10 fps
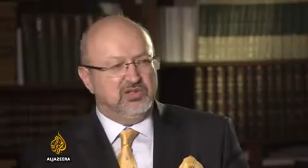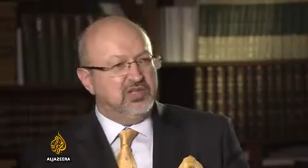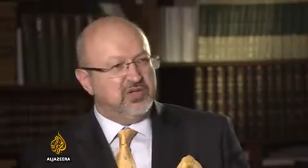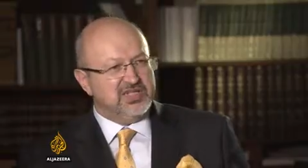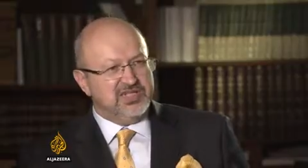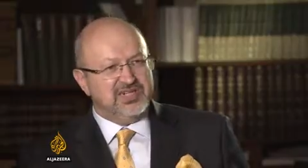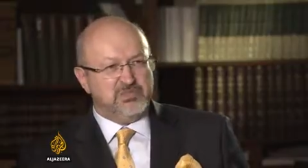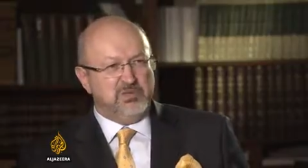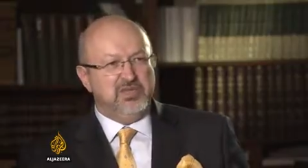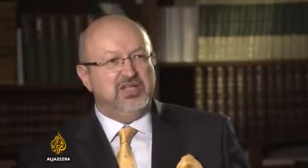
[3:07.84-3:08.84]
The OSCE has
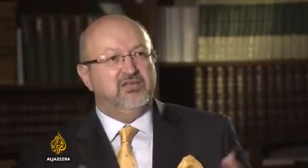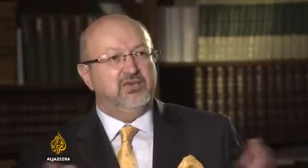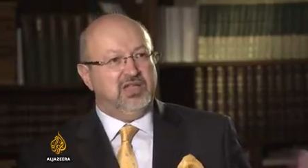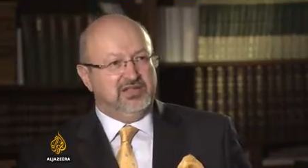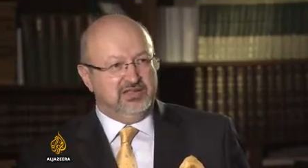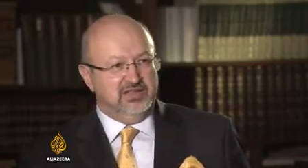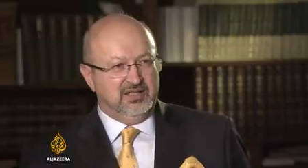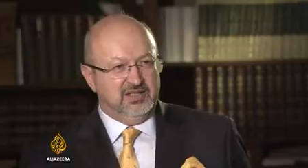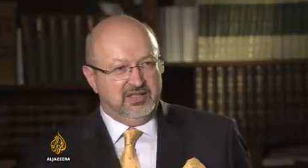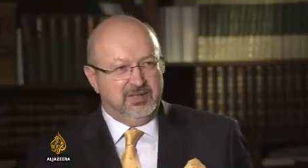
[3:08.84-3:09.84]
been built for that.
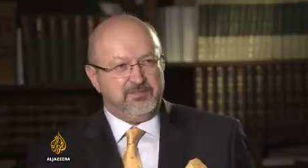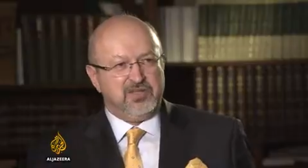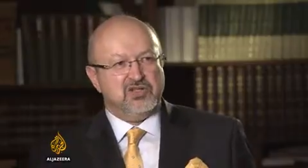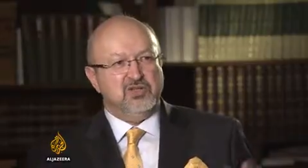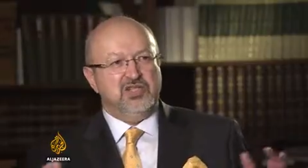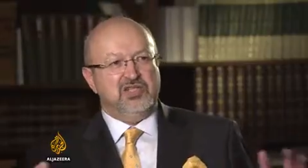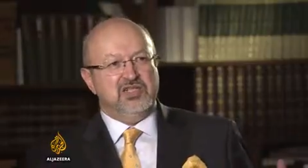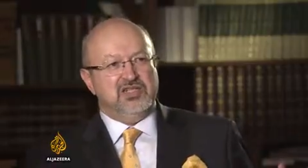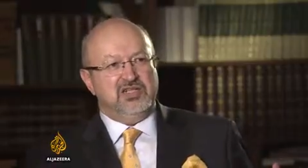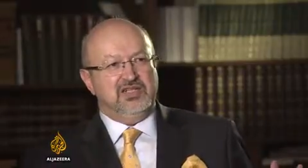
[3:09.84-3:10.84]
So it
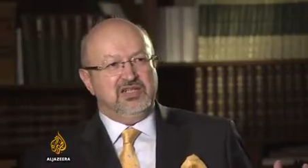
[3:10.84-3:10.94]
is